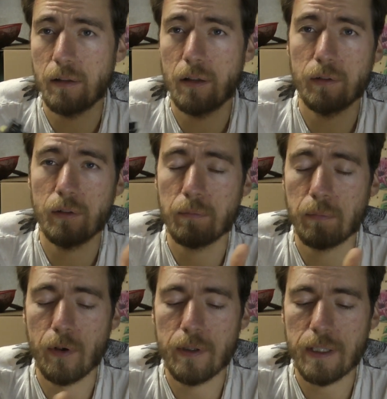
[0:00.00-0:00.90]
not
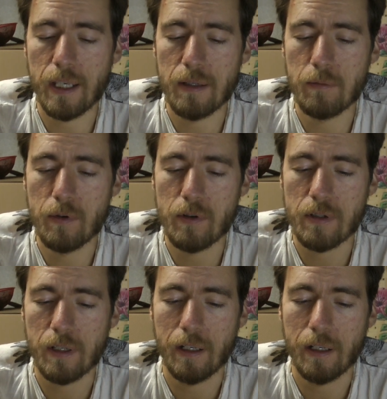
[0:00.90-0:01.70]
not pointy anymore.